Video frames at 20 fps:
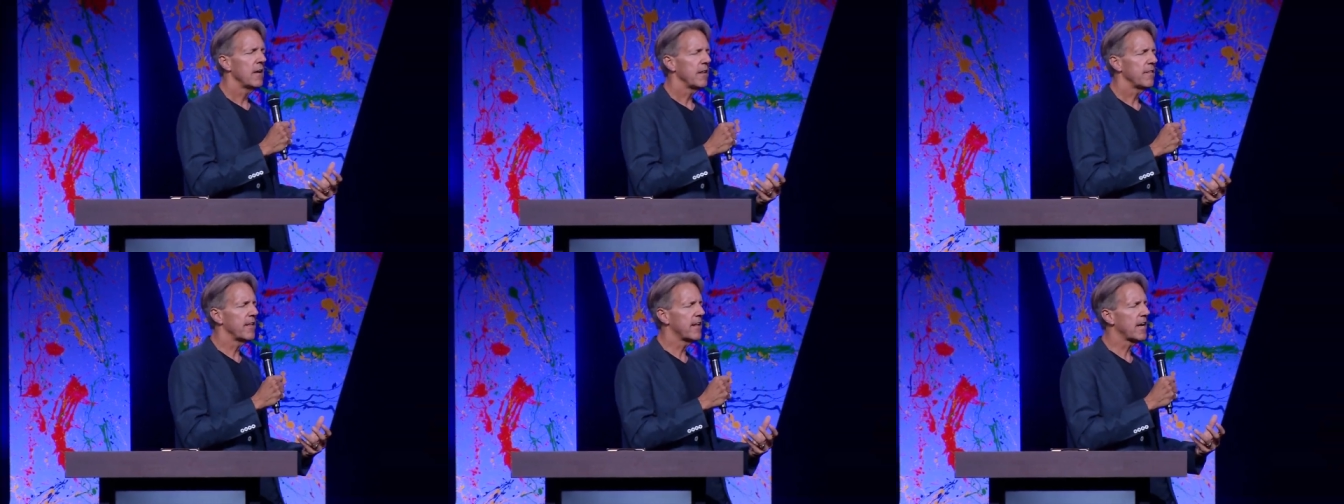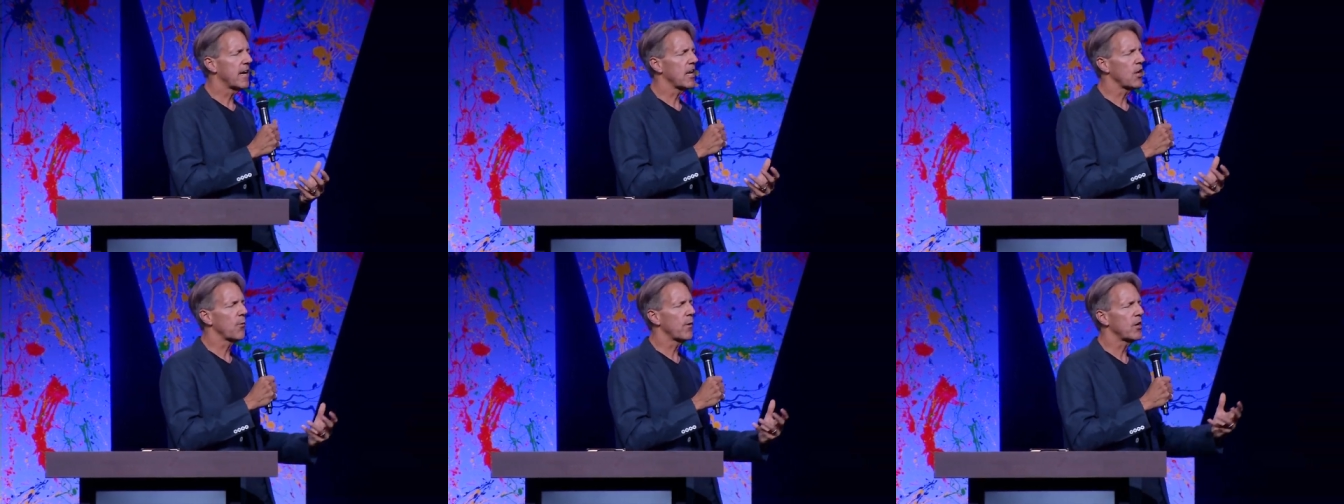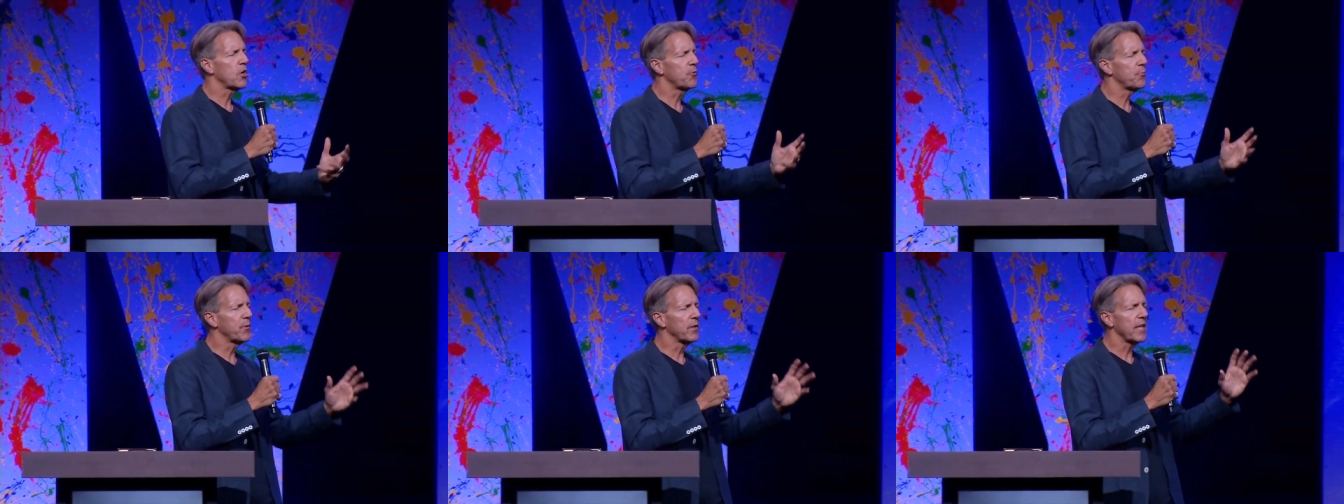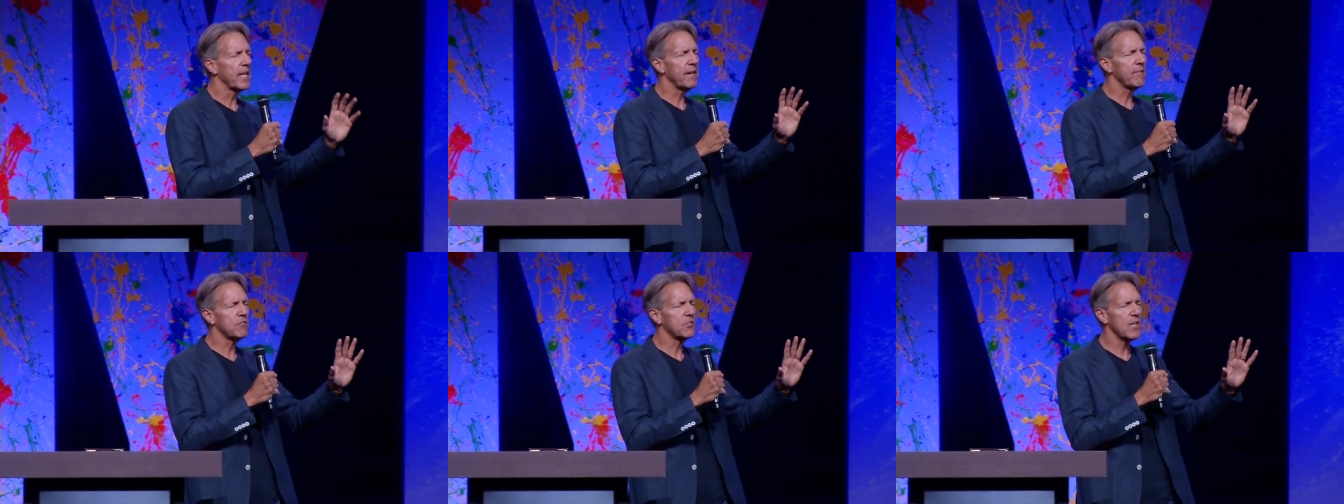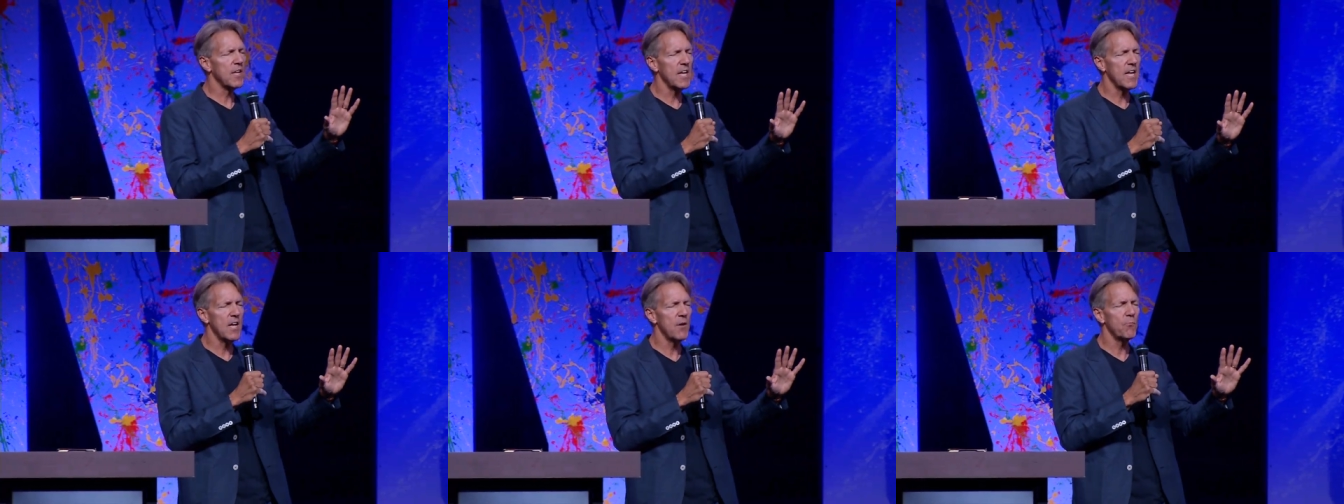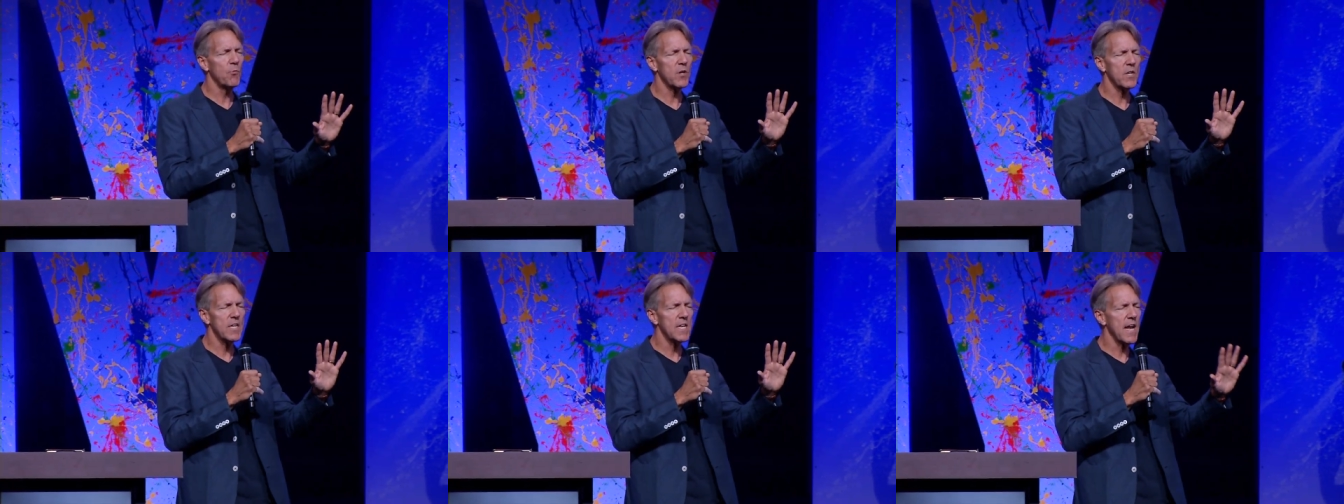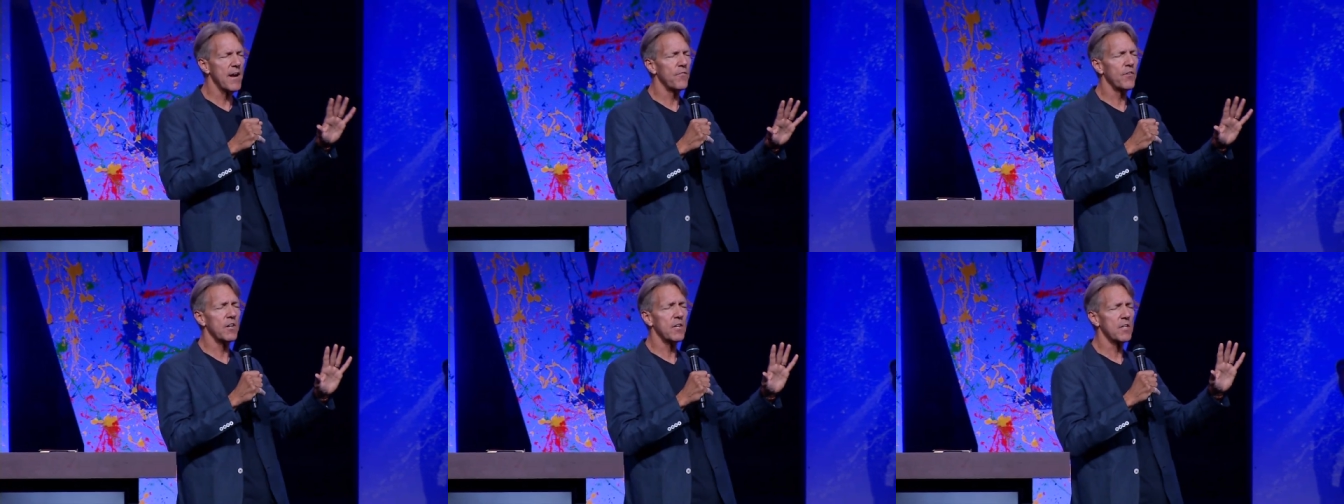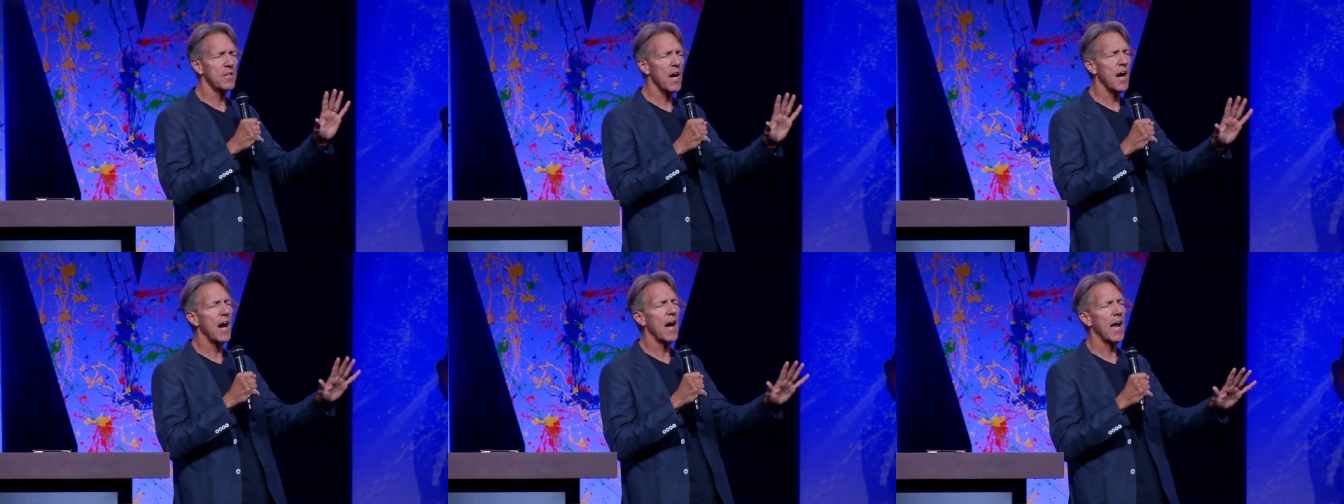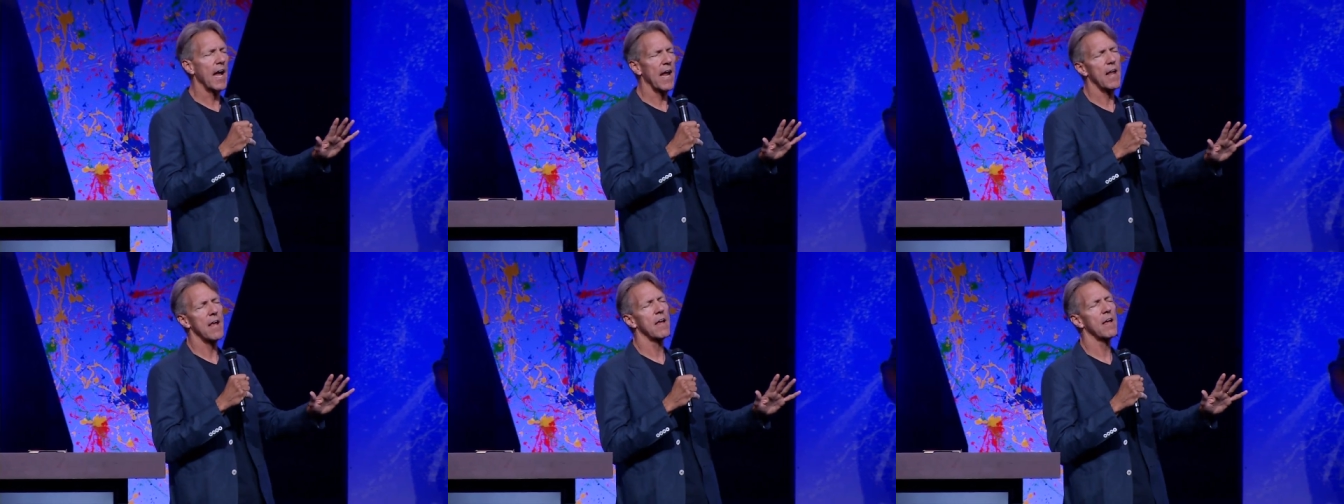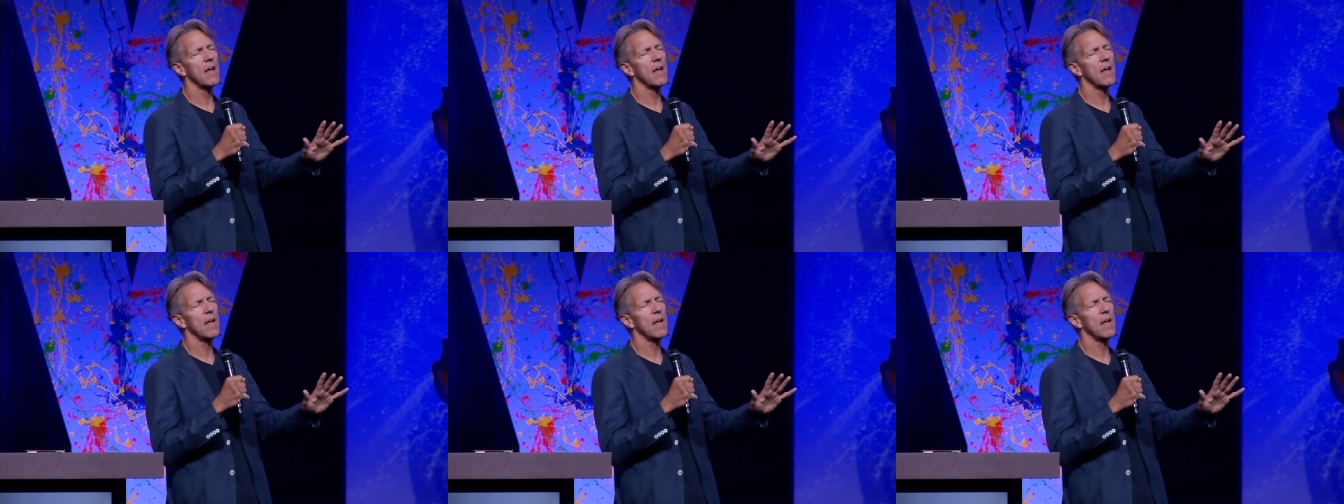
that anyone who believes in him would never die.